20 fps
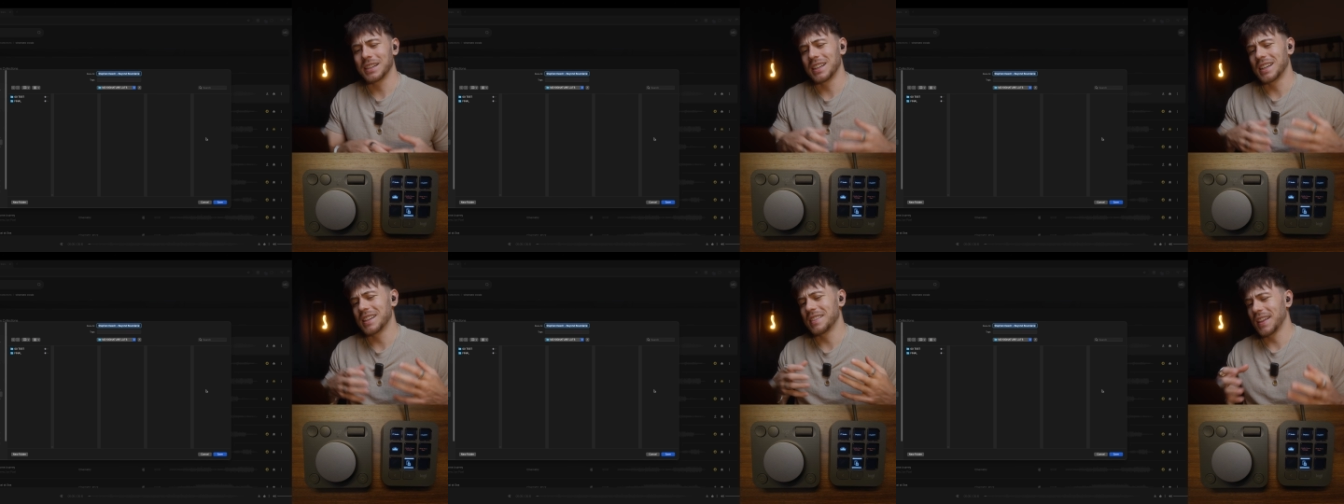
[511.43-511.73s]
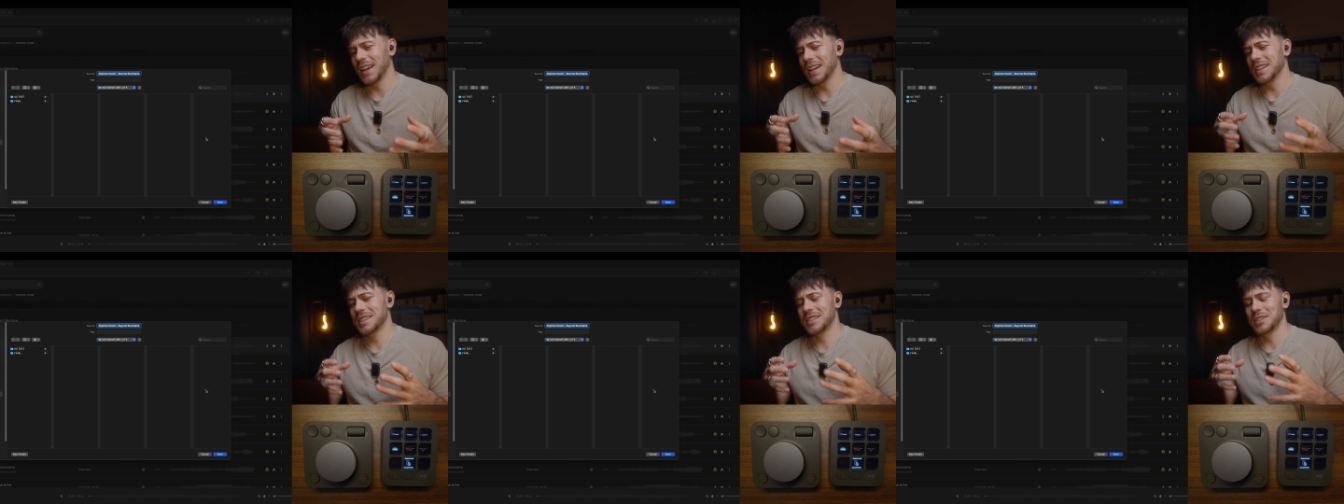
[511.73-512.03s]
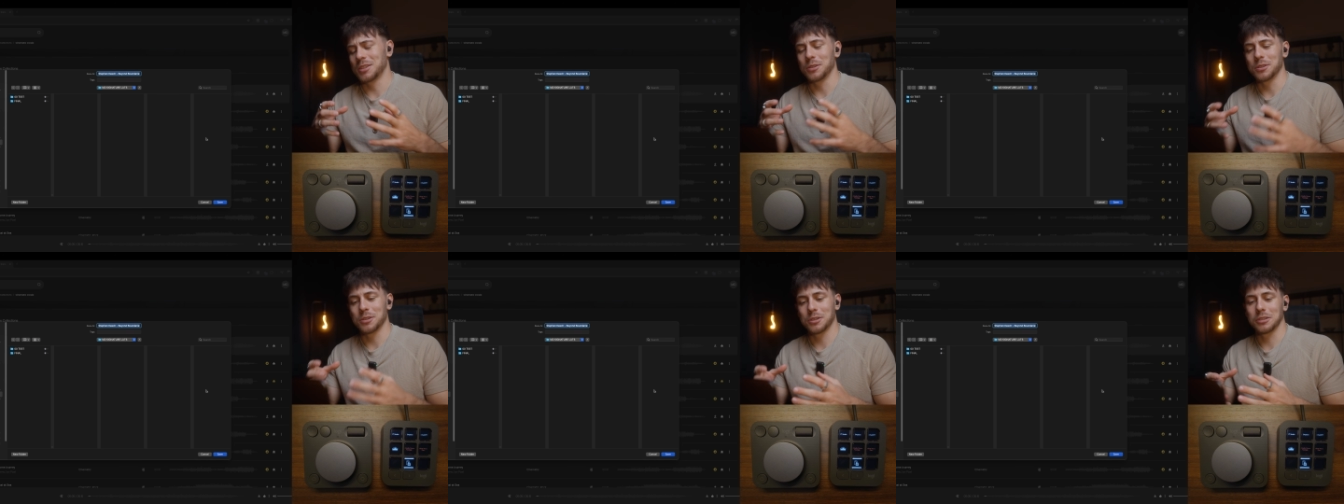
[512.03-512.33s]
and that's
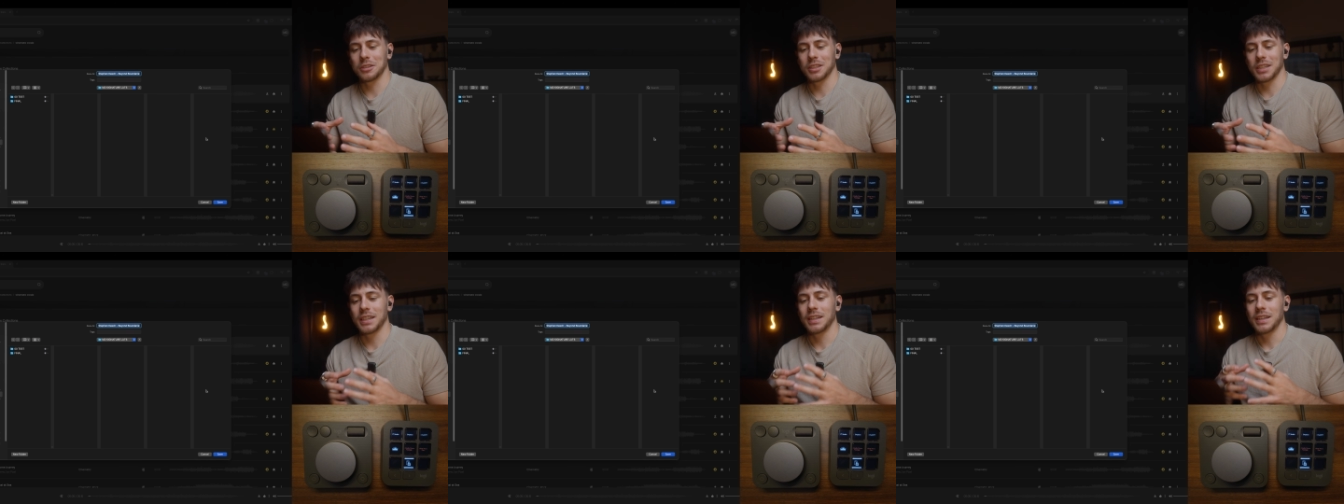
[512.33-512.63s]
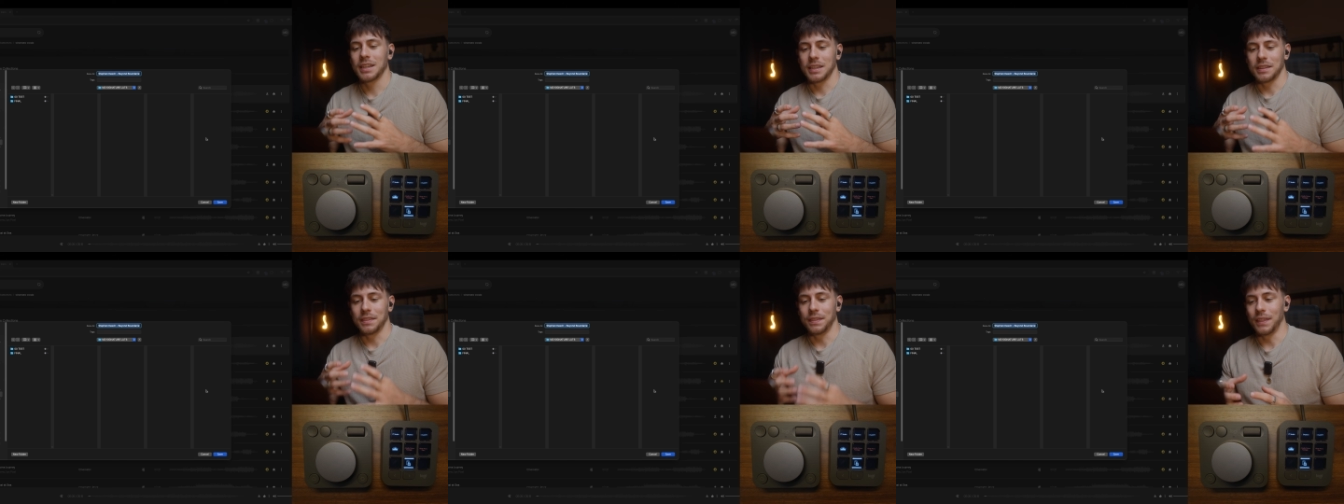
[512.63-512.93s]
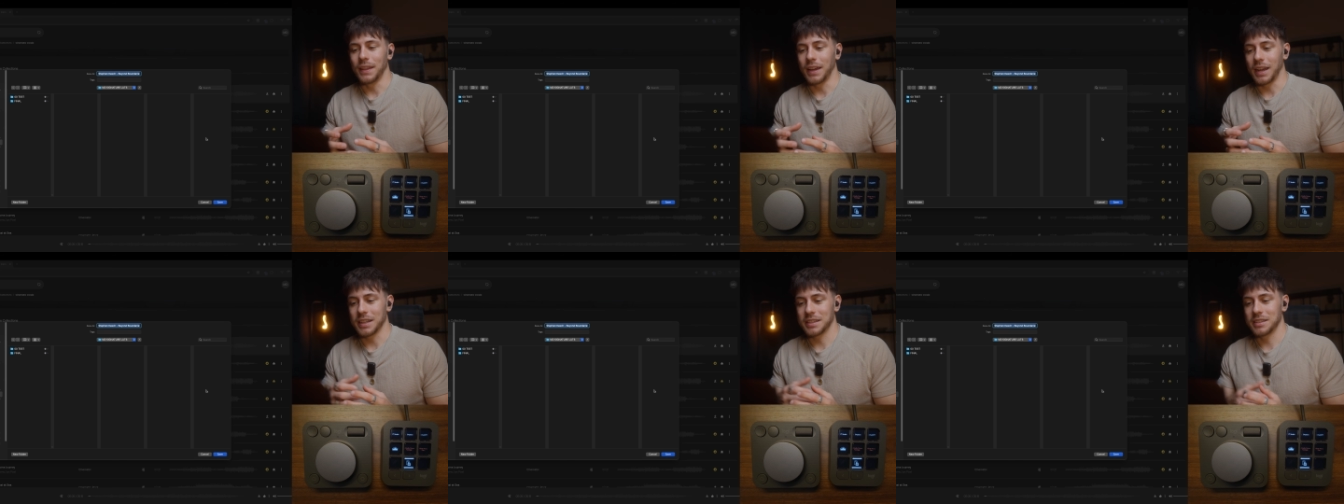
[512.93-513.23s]
usually
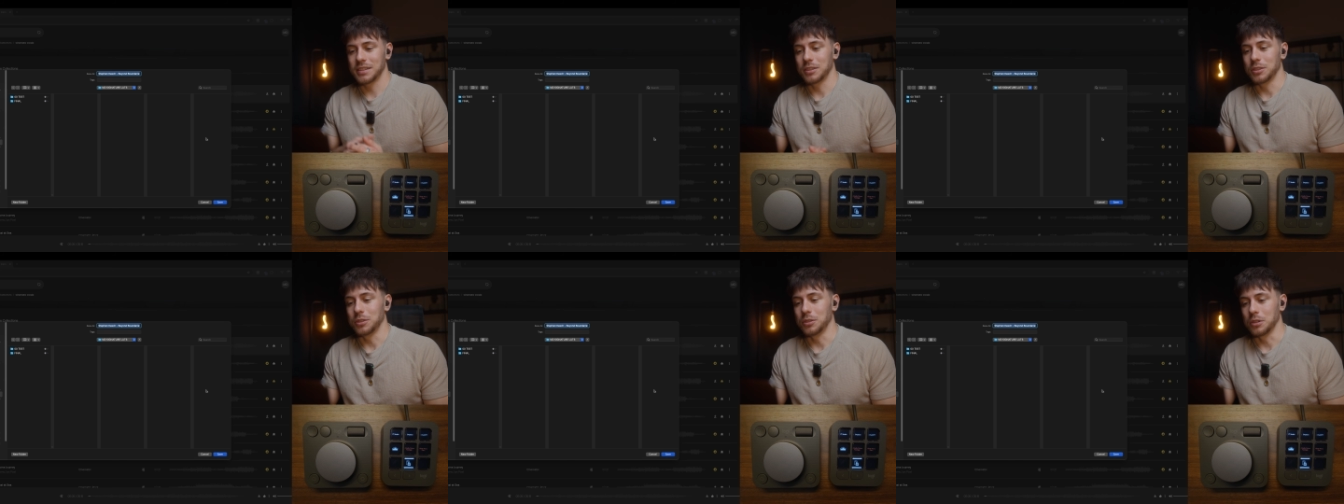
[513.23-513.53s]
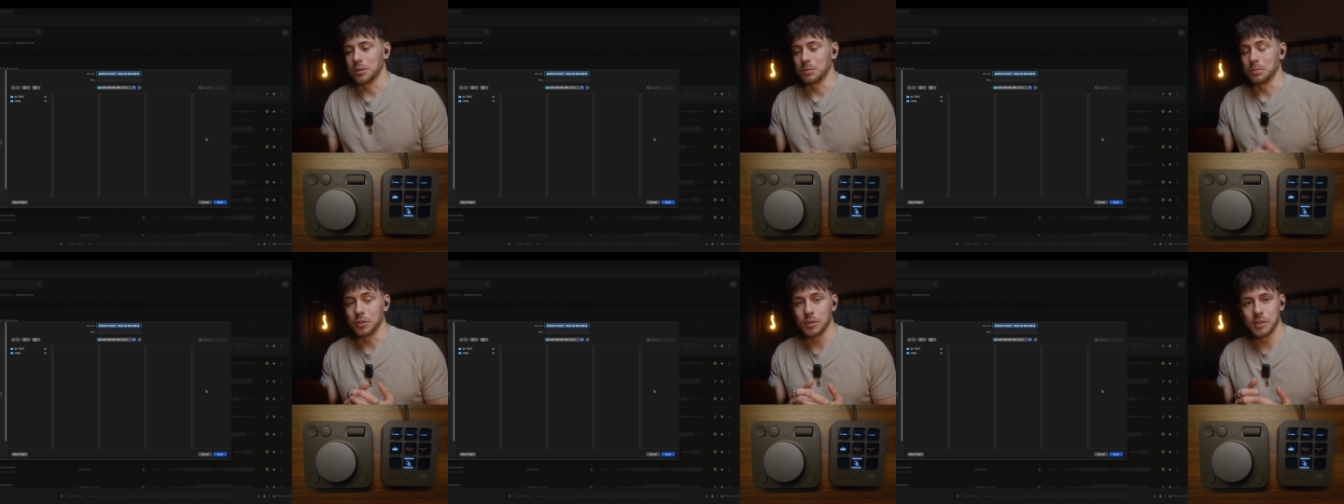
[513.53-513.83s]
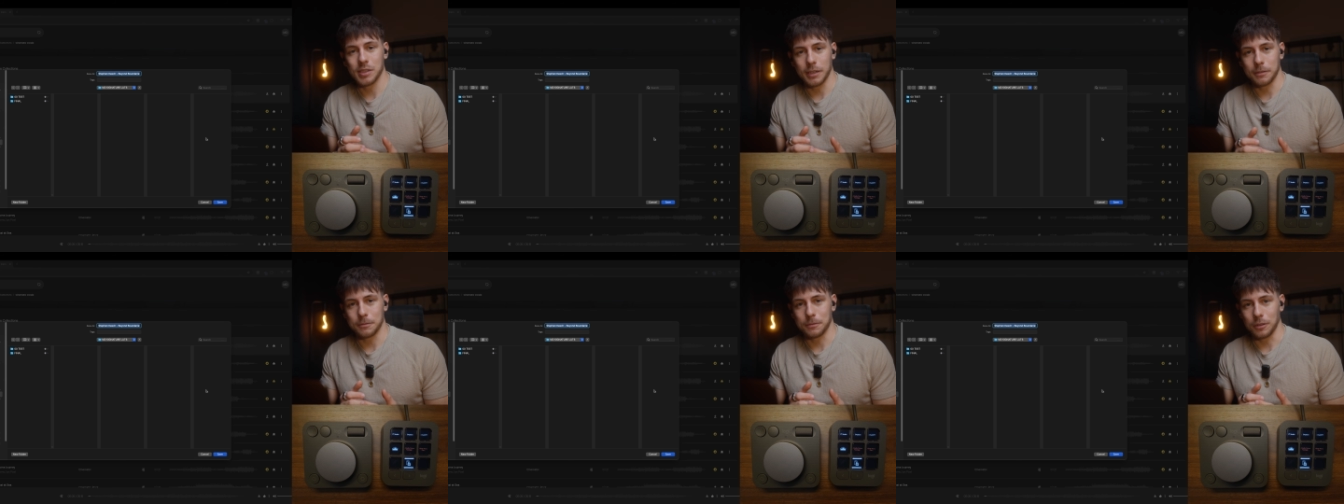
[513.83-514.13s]
not your
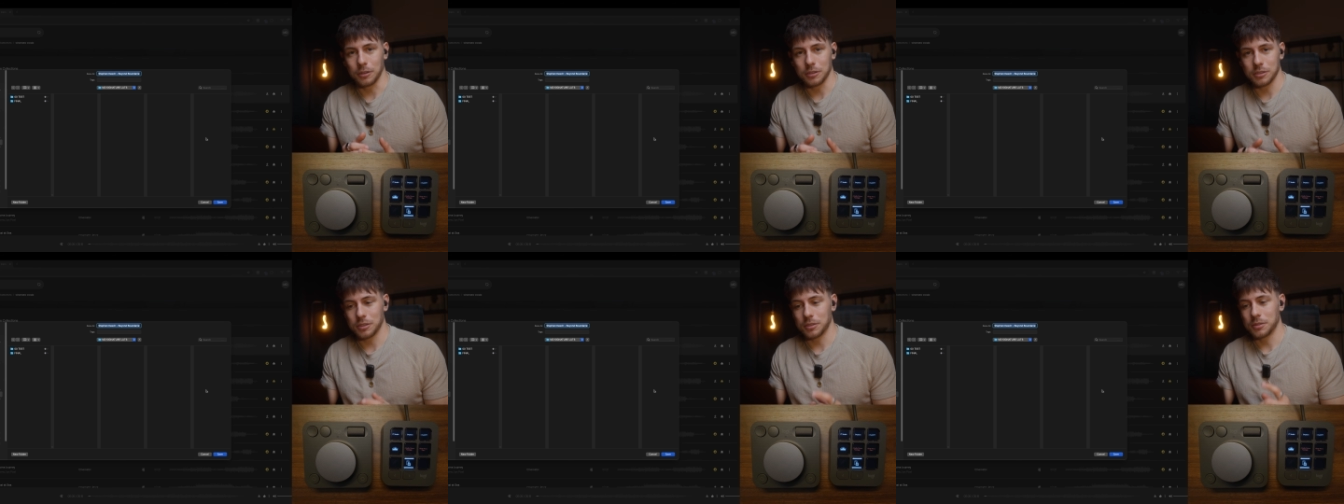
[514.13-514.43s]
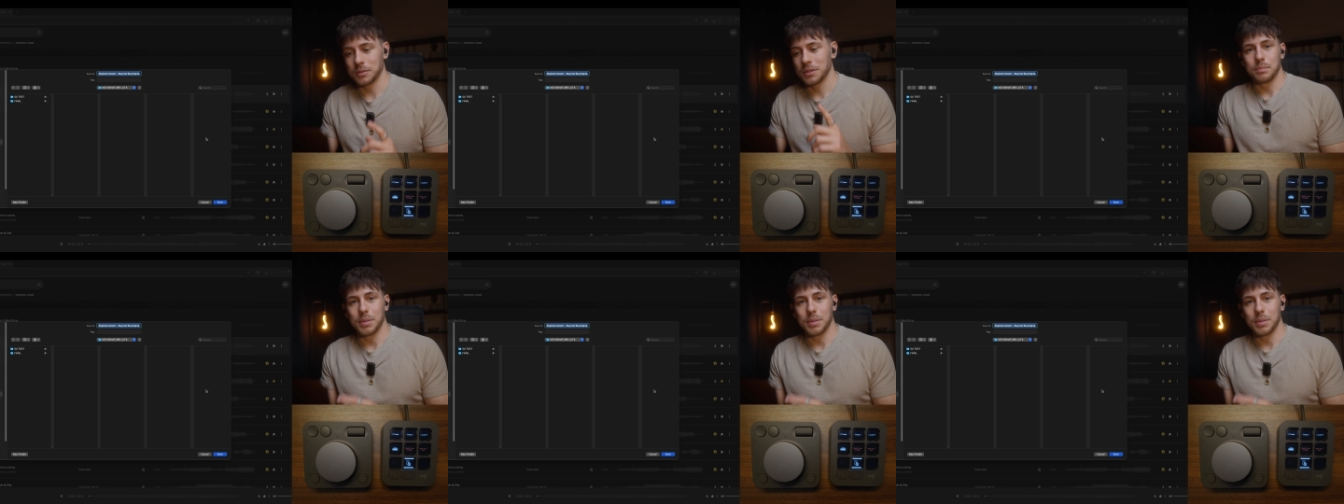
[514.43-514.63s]
music folder.